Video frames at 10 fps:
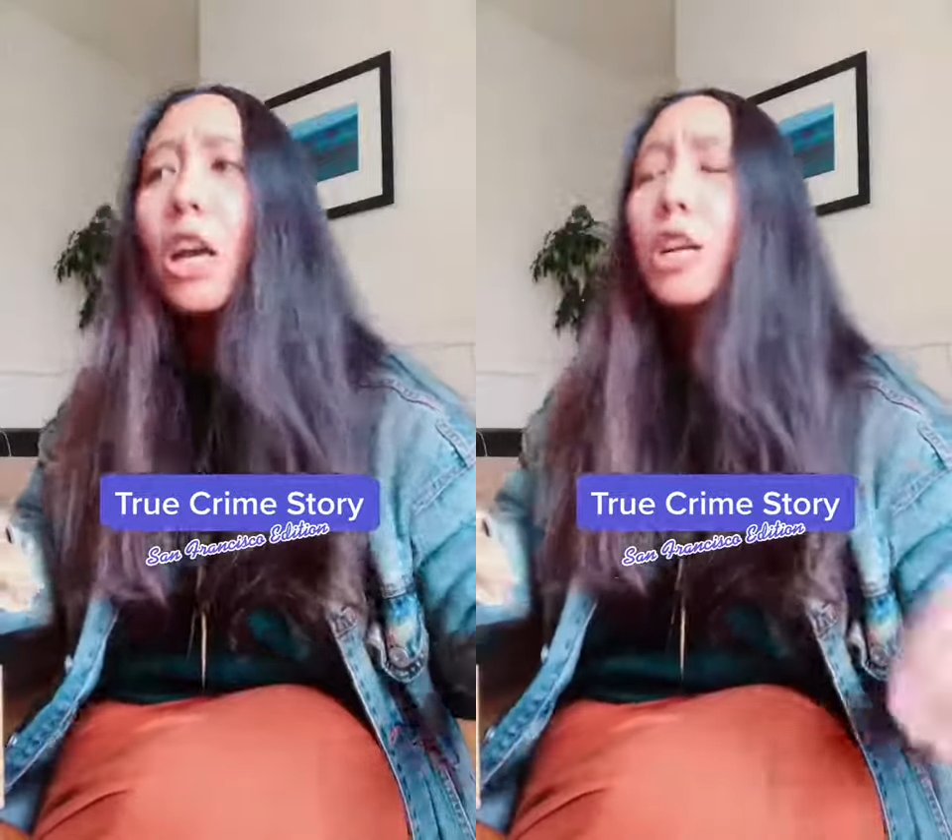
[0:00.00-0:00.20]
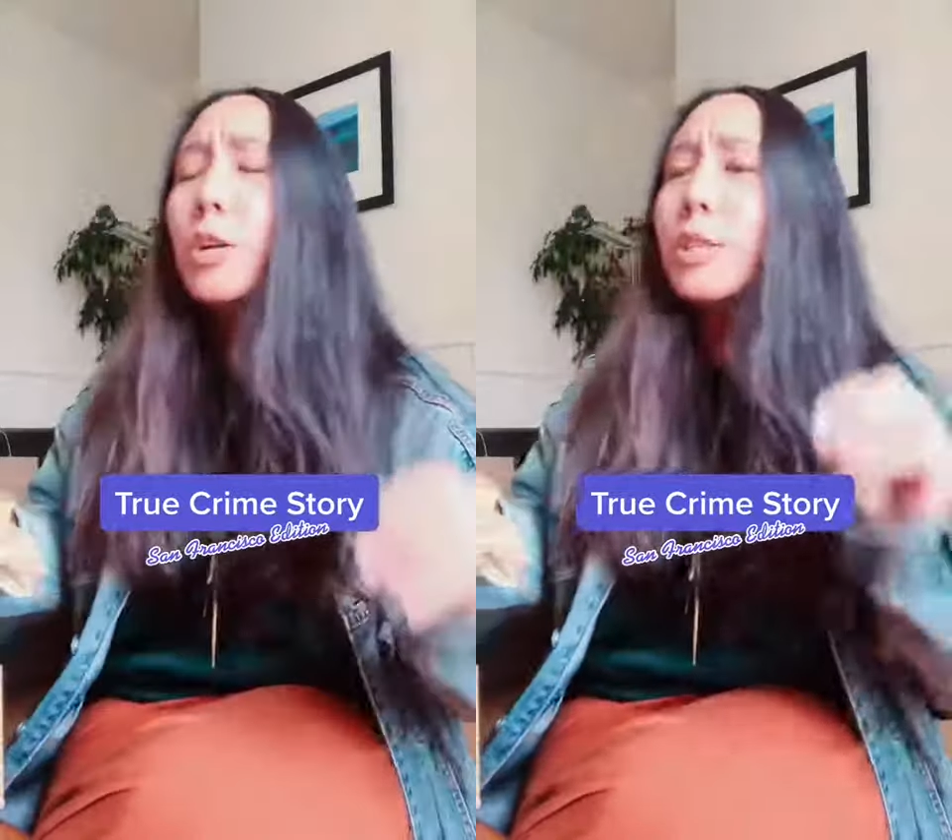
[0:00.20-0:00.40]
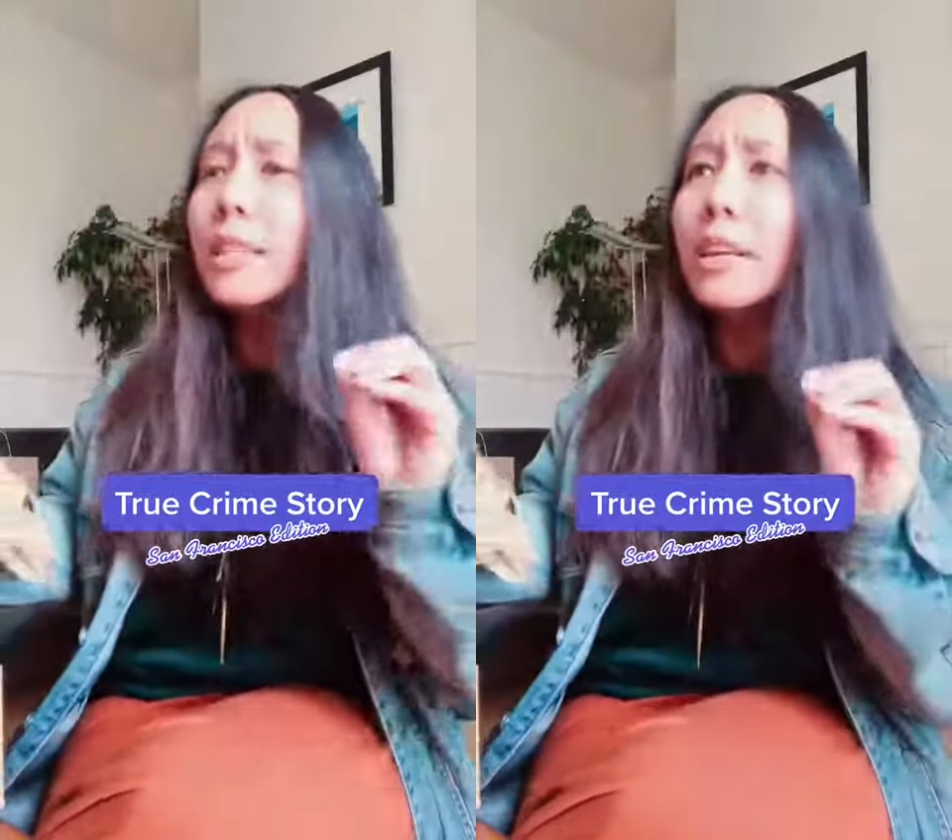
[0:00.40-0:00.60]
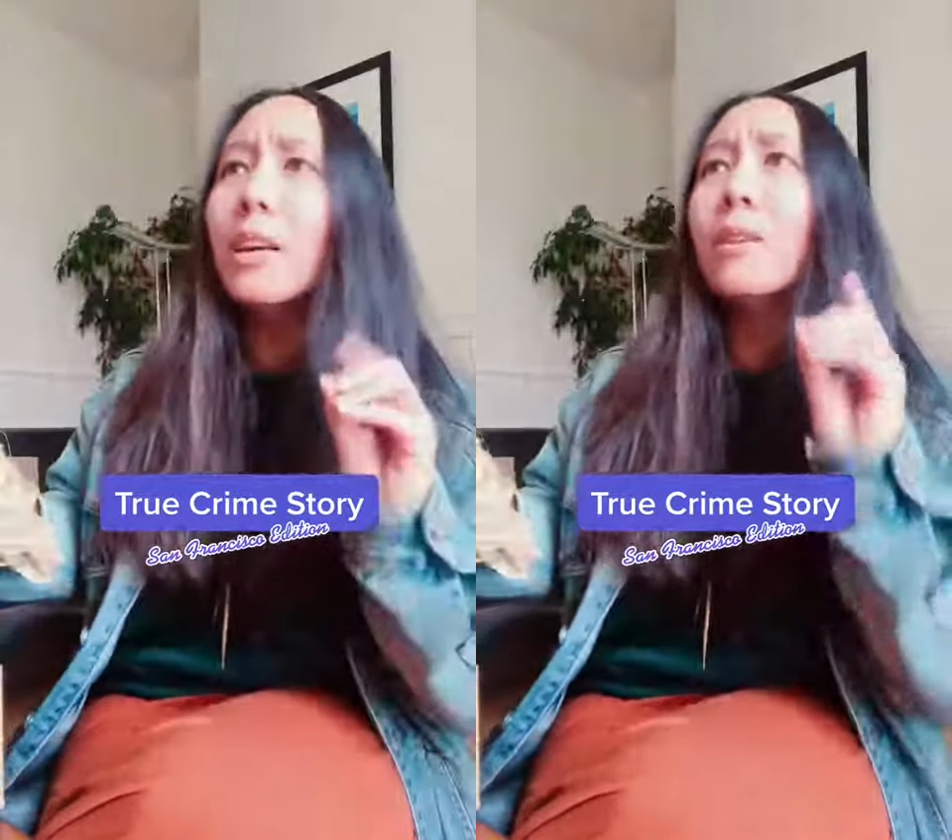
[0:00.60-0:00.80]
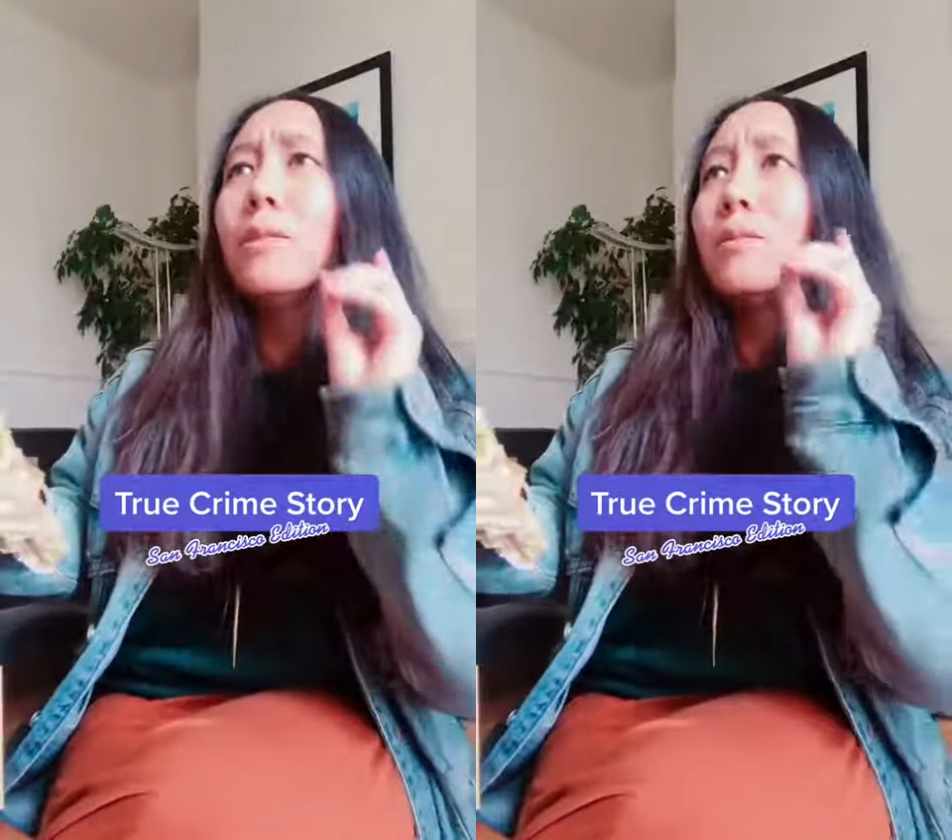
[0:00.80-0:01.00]
You see
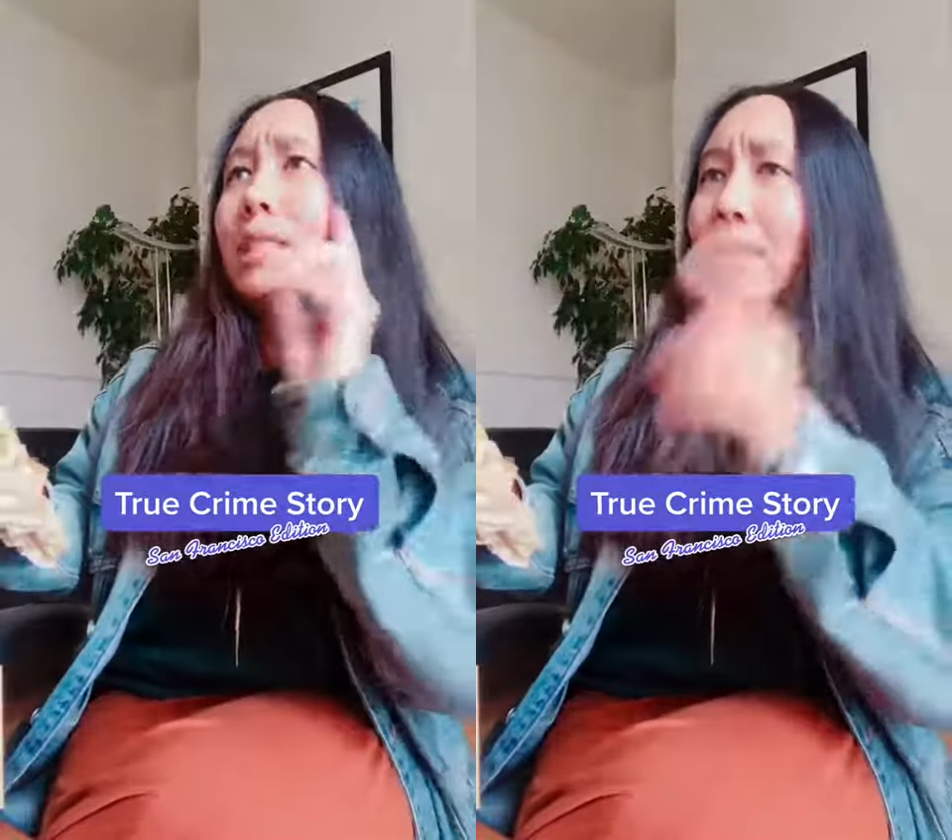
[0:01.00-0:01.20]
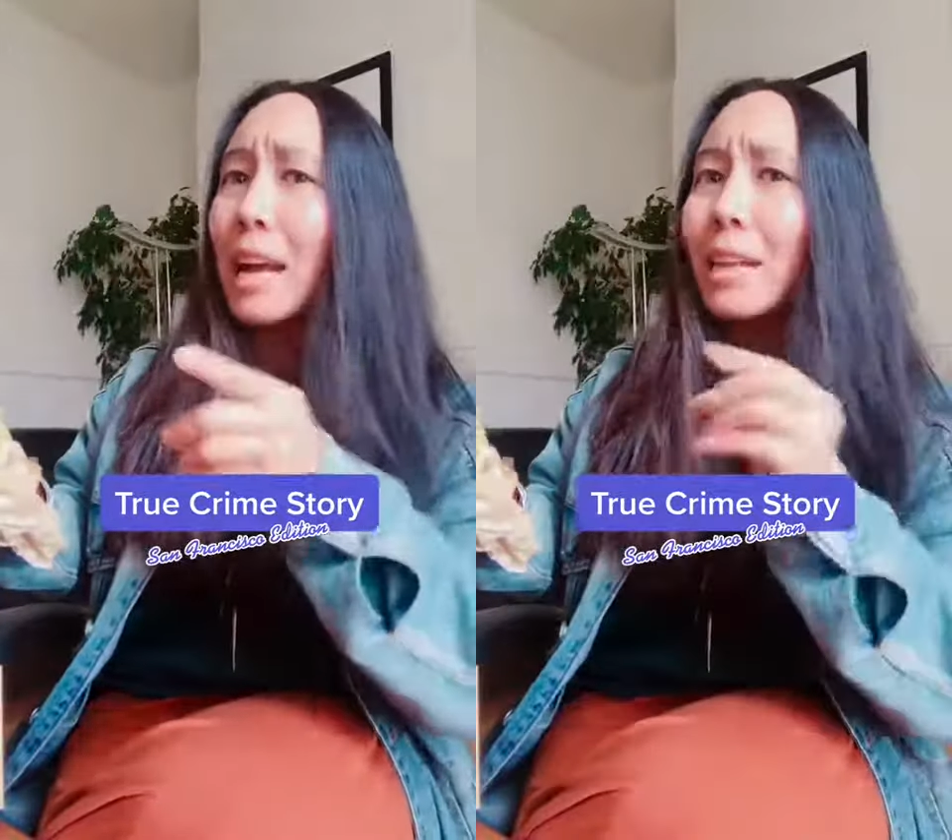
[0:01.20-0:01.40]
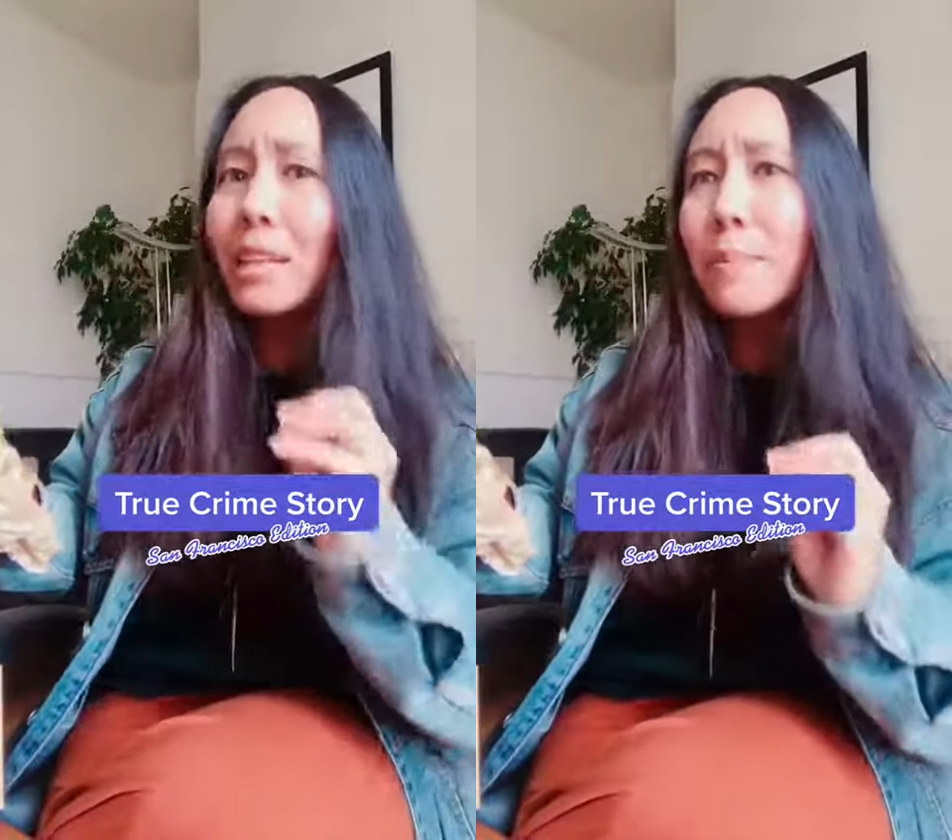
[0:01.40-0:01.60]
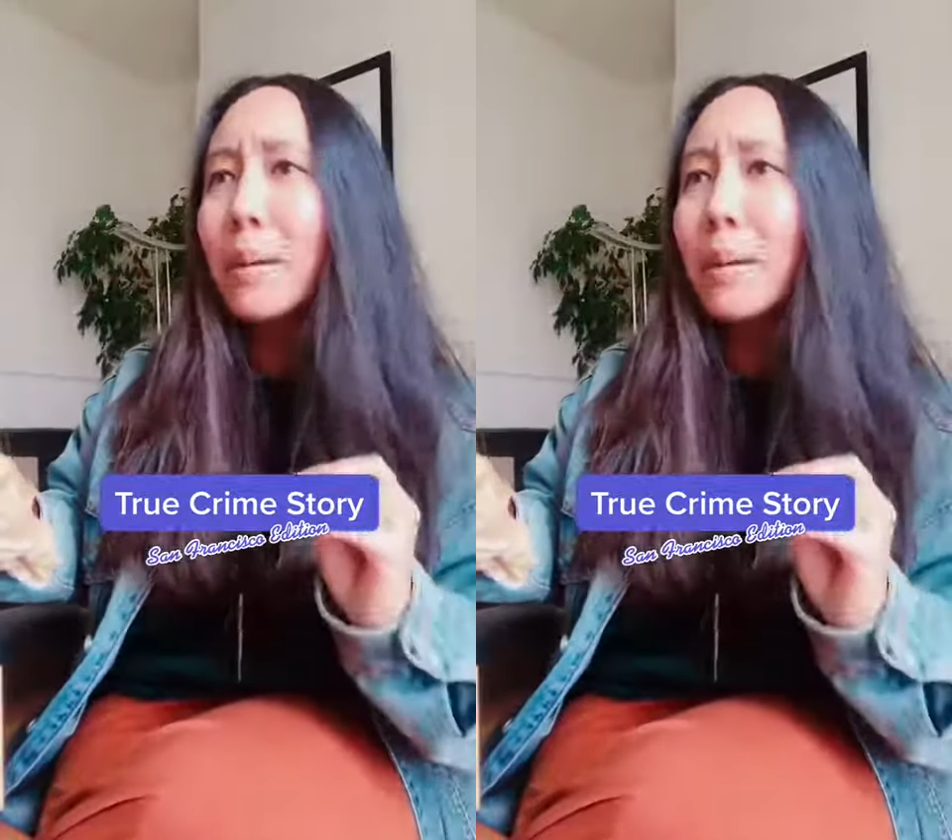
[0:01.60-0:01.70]
a recycling